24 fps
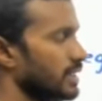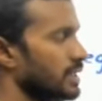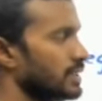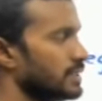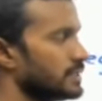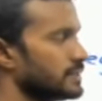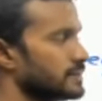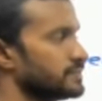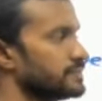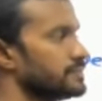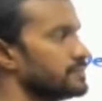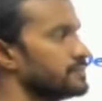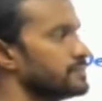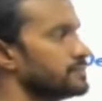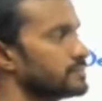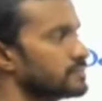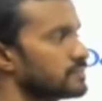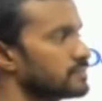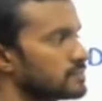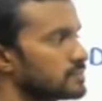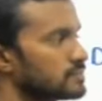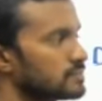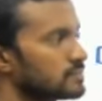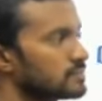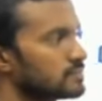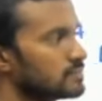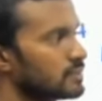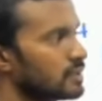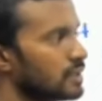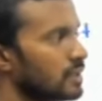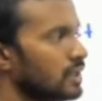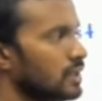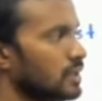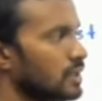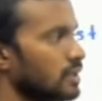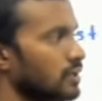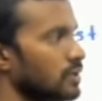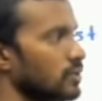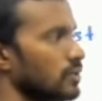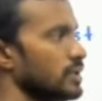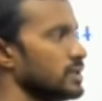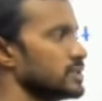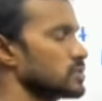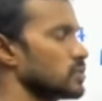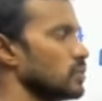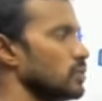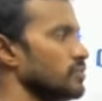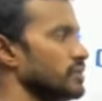a. So
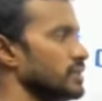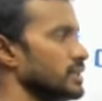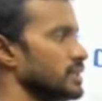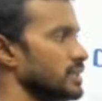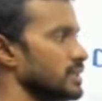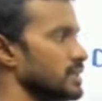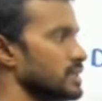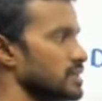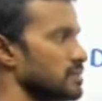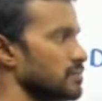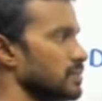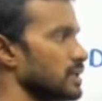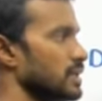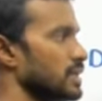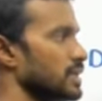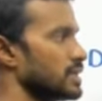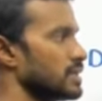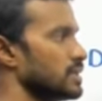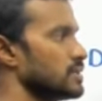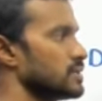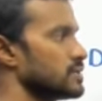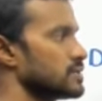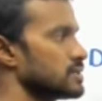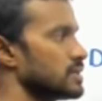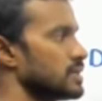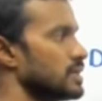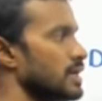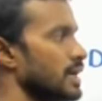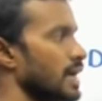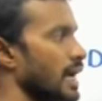let's go with the simple letters.